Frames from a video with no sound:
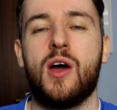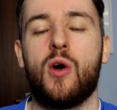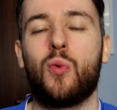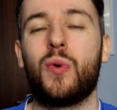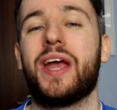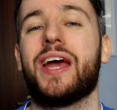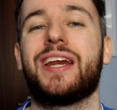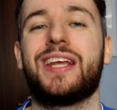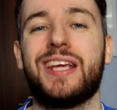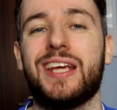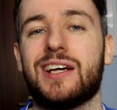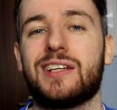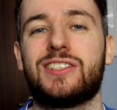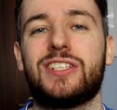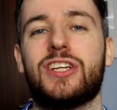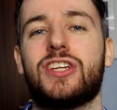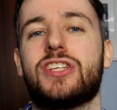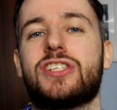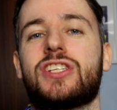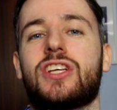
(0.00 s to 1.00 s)
we are here to
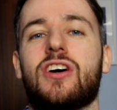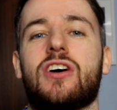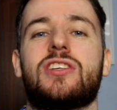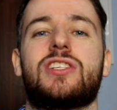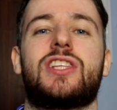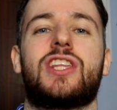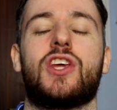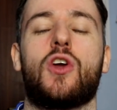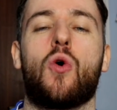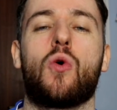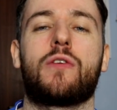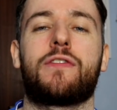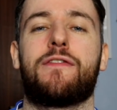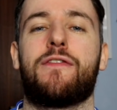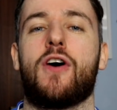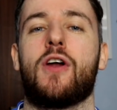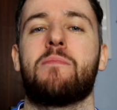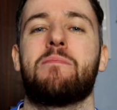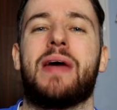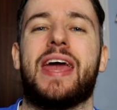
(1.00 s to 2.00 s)
discuss the old
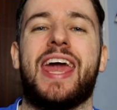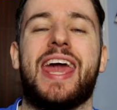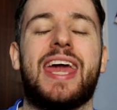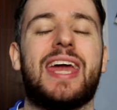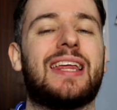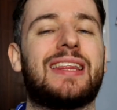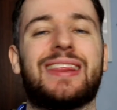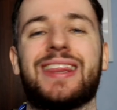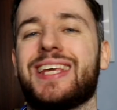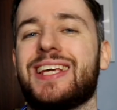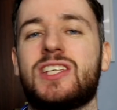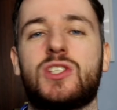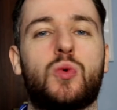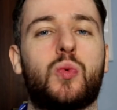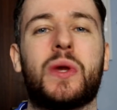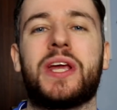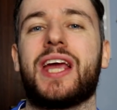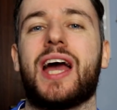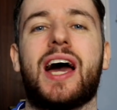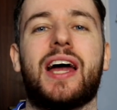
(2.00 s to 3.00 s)
firm, but hey, at least
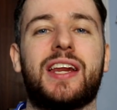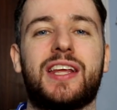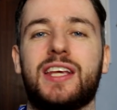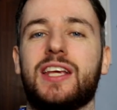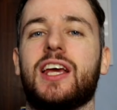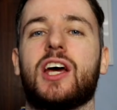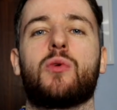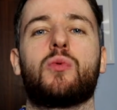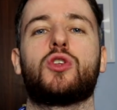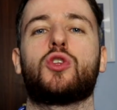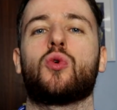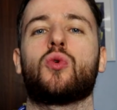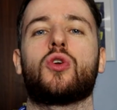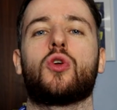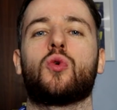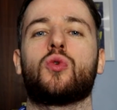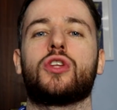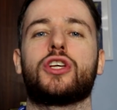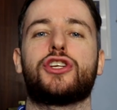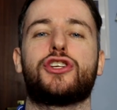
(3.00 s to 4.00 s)
we are here. We don't
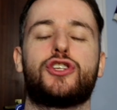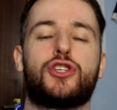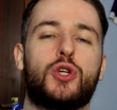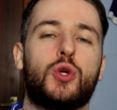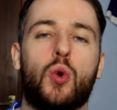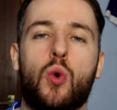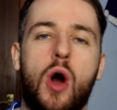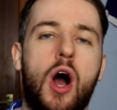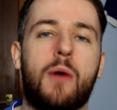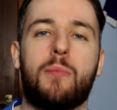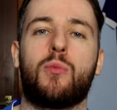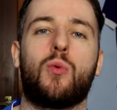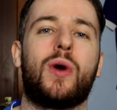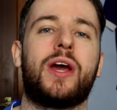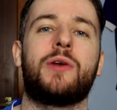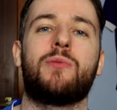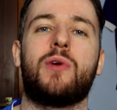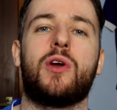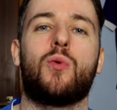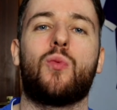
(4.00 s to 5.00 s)
only show up
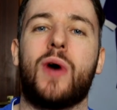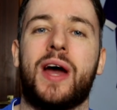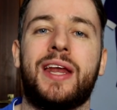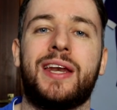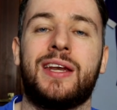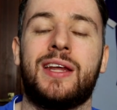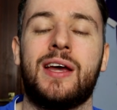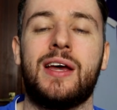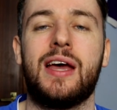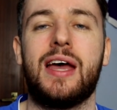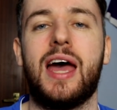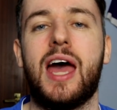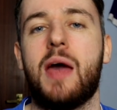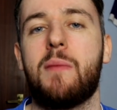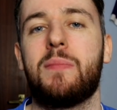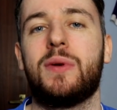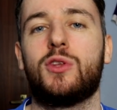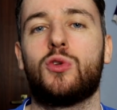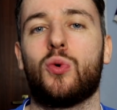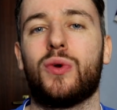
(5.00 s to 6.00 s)
when we win and
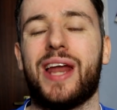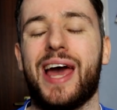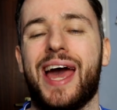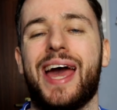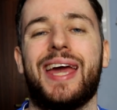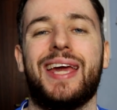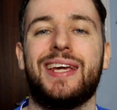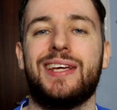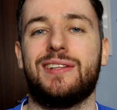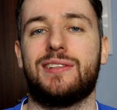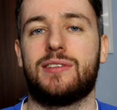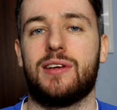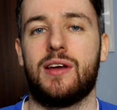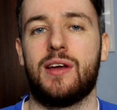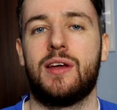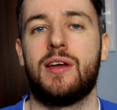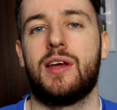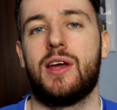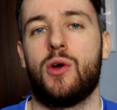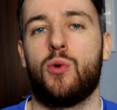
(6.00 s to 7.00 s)
we don't hide
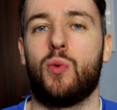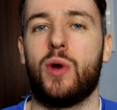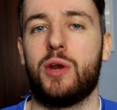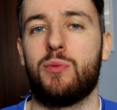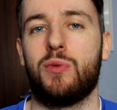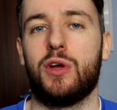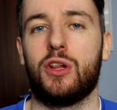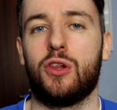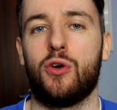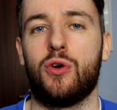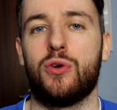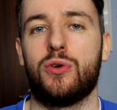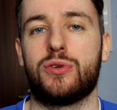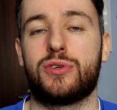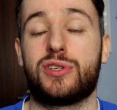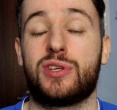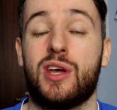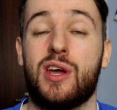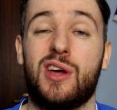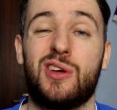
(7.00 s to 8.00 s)
when we
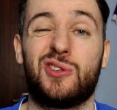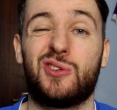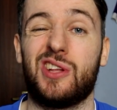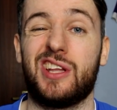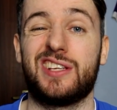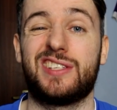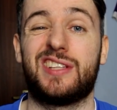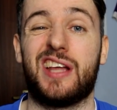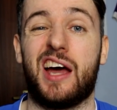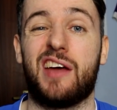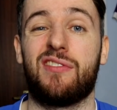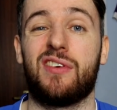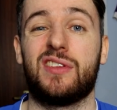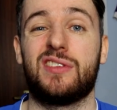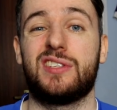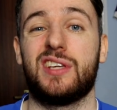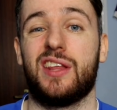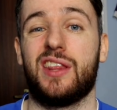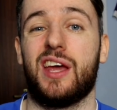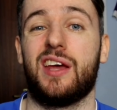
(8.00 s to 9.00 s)
lose. So let's dive
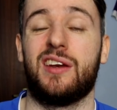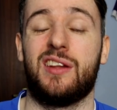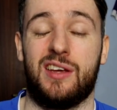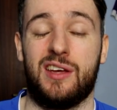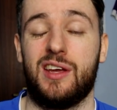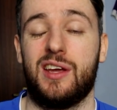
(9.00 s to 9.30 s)
into it then